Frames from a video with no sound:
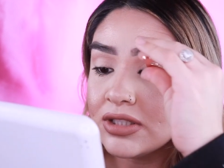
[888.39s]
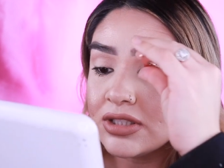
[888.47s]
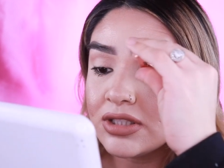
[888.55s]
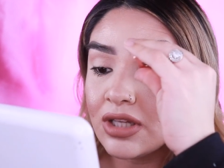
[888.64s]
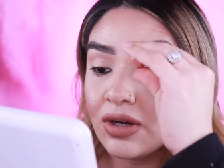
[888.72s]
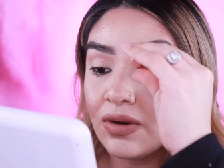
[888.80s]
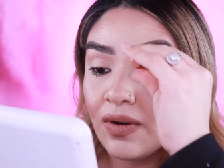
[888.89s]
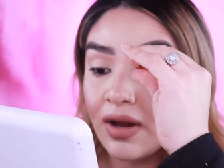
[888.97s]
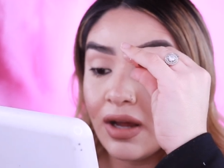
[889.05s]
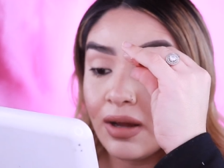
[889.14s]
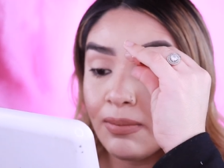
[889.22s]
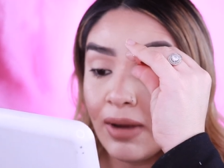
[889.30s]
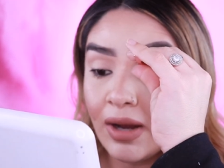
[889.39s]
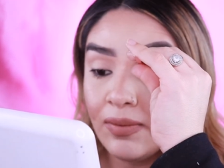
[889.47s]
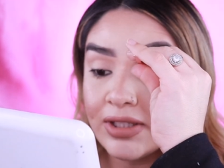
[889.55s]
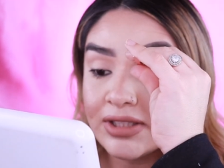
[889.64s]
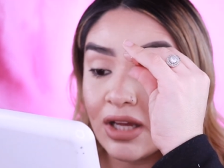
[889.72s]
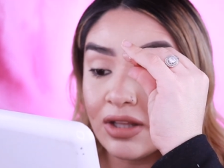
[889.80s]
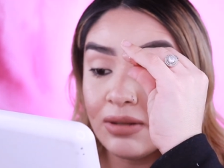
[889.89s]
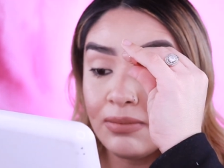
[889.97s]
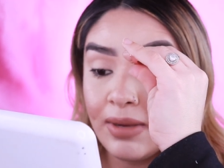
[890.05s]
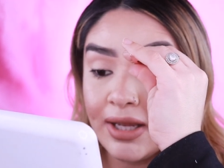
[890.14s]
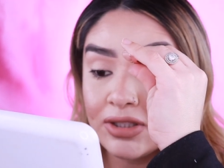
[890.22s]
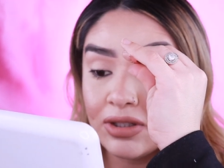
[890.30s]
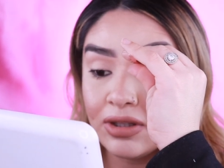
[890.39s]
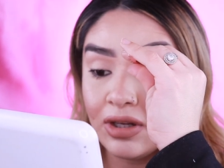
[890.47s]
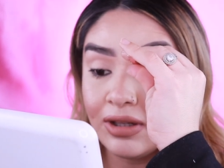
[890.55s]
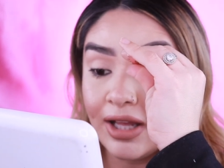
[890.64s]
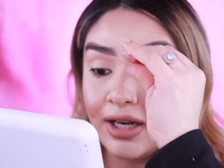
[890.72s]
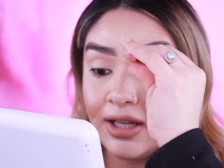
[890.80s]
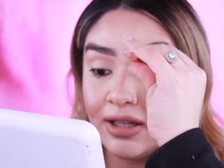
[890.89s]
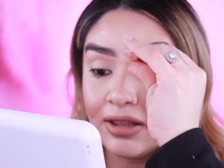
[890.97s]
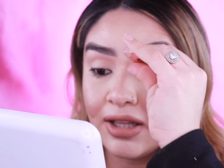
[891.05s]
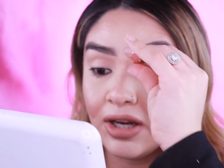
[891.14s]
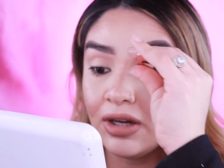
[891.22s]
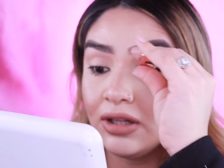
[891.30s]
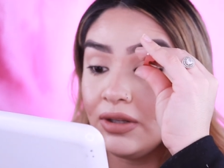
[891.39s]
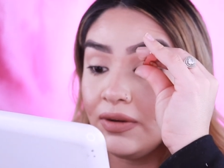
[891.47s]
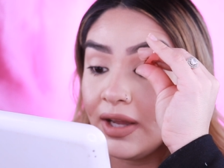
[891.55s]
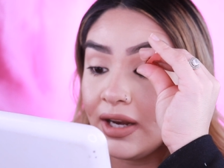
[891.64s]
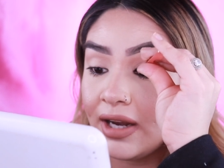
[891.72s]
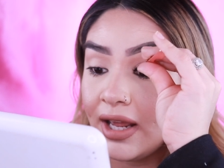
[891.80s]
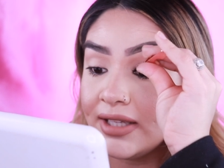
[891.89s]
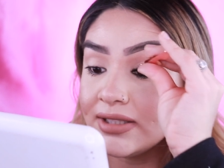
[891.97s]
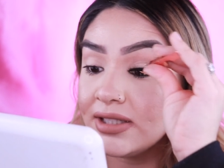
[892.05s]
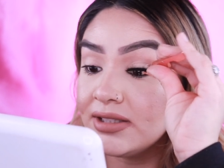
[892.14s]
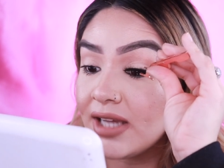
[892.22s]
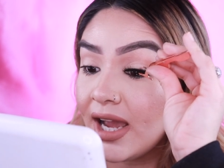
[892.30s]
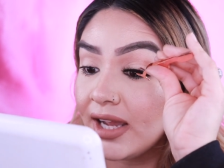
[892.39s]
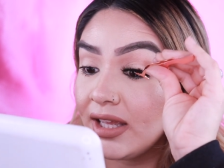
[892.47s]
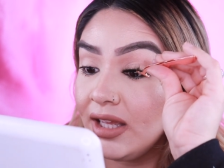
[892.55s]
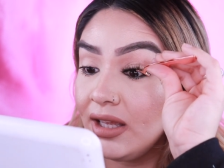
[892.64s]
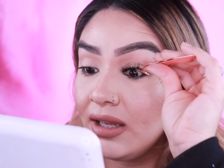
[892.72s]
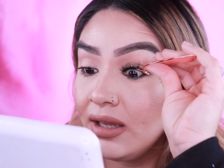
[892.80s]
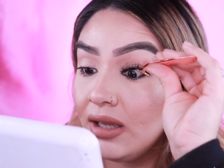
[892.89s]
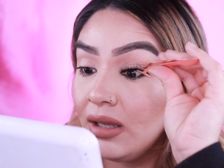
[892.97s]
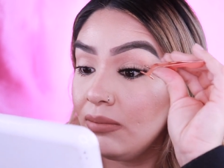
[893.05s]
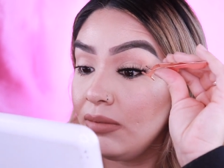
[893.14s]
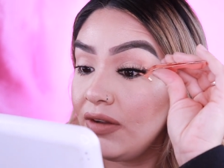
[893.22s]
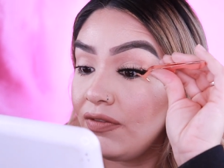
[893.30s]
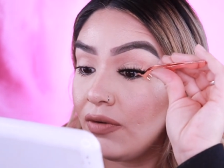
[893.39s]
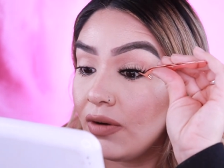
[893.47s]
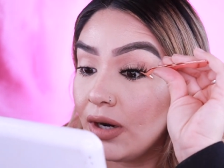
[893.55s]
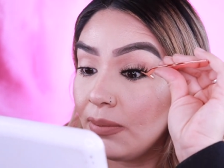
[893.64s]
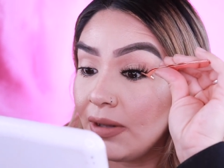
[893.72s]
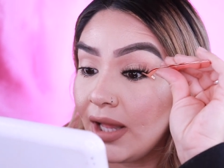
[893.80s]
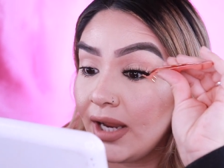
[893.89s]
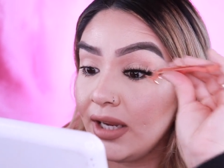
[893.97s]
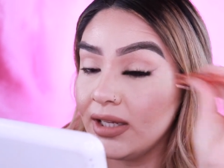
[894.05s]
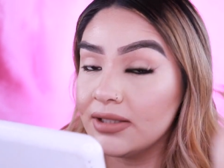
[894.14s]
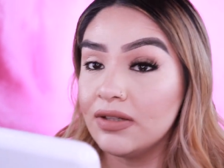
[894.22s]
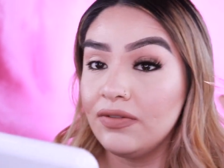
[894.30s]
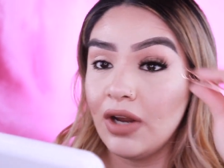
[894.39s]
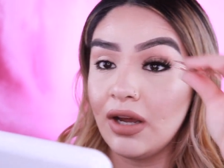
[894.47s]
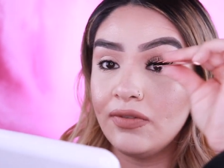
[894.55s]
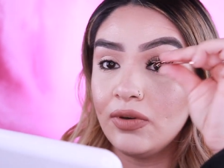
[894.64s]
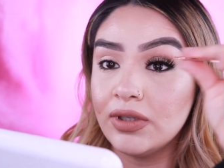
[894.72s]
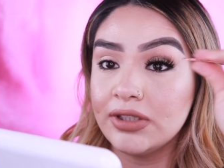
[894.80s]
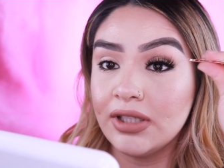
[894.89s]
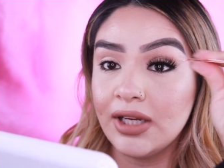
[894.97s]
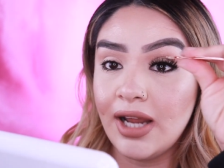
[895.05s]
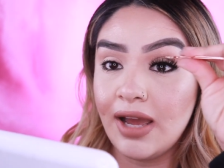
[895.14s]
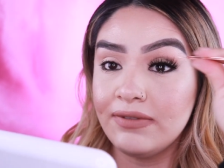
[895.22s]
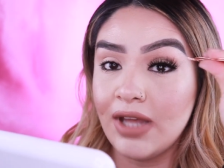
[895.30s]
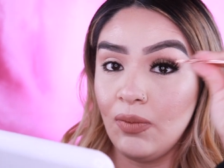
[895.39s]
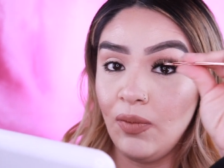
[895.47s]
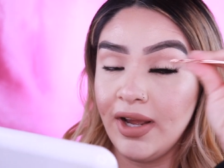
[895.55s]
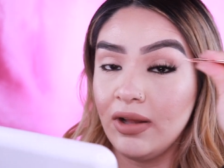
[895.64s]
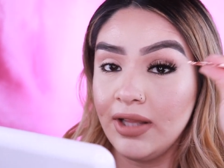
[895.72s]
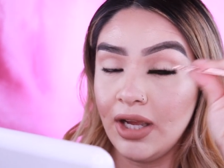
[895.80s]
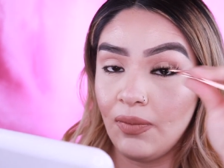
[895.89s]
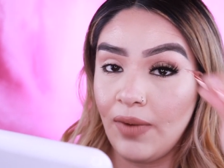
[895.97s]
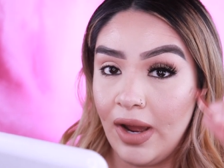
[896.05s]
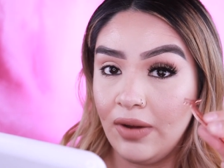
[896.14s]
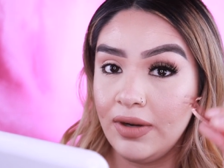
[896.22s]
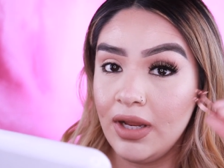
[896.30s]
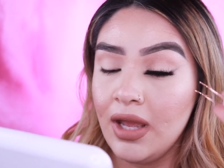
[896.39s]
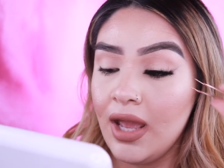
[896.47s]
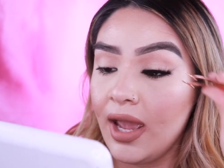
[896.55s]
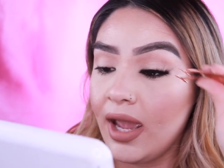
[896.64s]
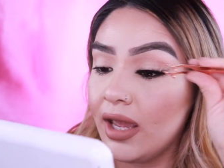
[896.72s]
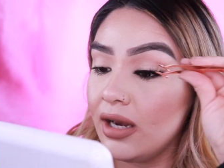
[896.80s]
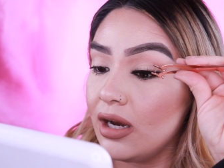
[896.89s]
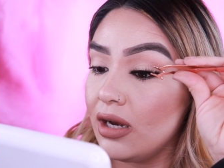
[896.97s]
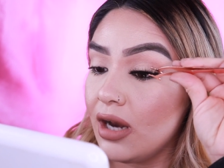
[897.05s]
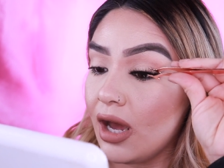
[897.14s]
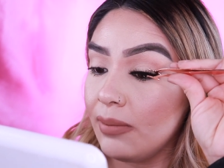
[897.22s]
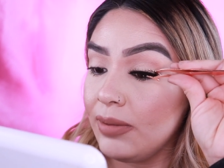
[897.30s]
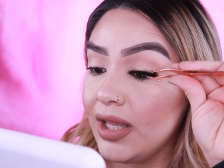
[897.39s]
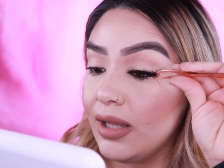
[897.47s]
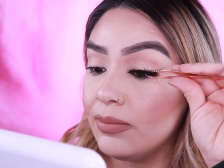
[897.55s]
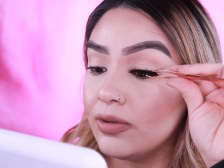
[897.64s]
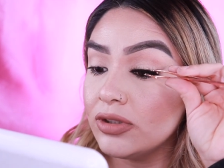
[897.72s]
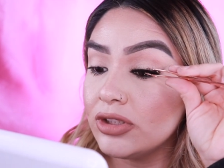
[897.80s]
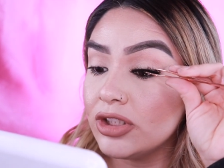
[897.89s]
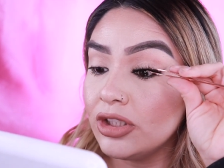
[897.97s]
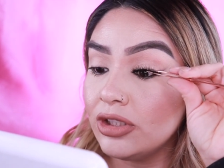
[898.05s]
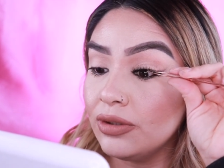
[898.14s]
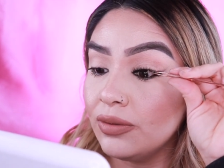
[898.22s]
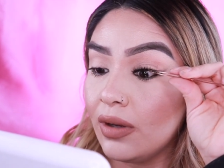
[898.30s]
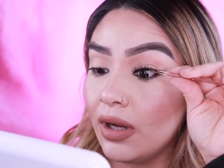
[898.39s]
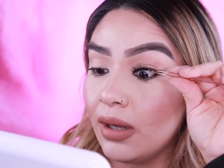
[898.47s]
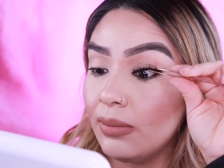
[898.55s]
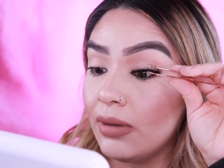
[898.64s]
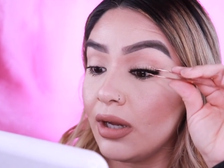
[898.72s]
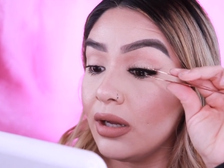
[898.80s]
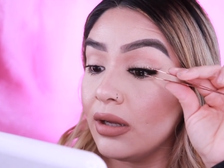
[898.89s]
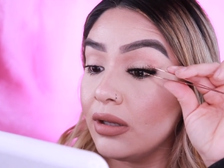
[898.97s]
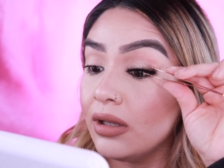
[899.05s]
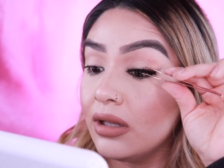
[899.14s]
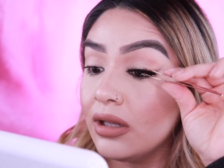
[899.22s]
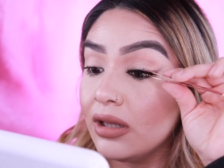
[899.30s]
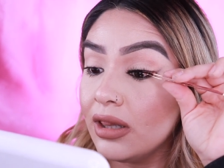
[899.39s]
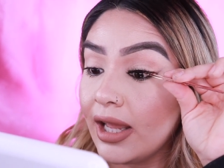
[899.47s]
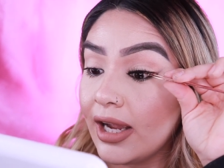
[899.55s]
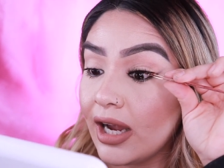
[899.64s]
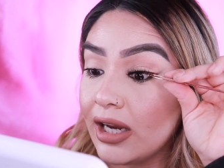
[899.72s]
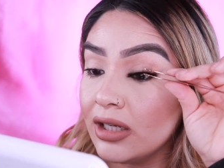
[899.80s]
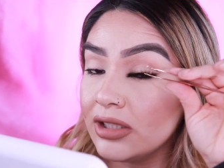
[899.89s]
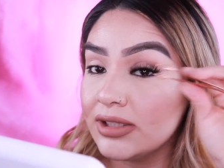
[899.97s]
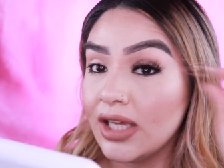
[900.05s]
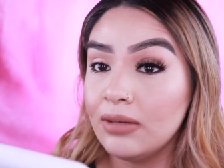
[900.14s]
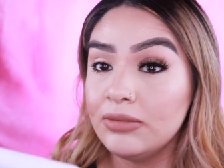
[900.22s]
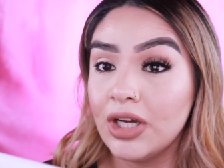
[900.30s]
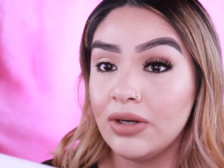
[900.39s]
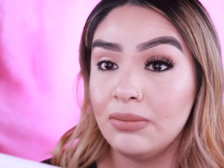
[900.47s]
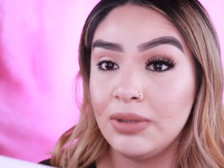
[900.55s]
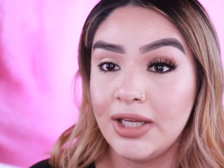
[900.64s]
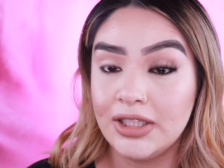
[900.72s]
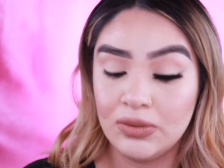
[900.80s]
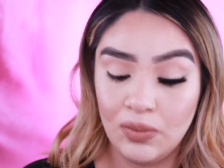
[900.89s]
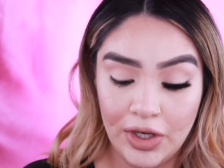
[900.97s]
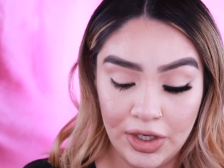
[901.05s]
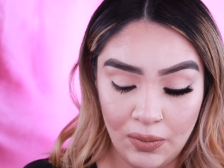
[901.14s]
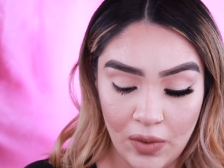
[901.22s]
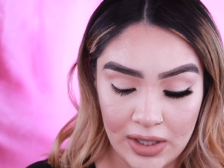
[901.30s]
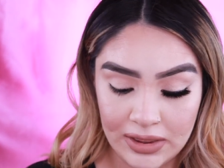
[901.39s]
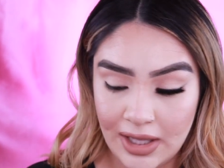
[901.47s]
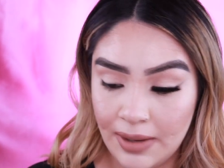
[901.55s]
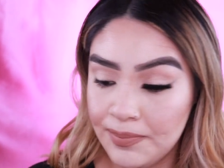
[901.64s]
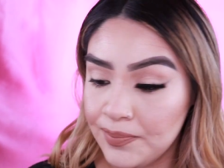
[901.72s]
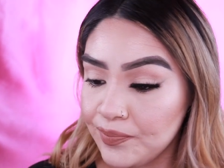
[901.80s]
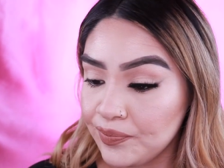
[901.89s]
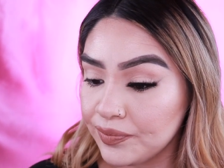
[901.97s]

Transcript: So um, I always tell them make sure they're letting their glue get nice and tacky before applying because if not, of course, you're going to have that wiggling around and not be able to um, like kind of set them down in place where you want them.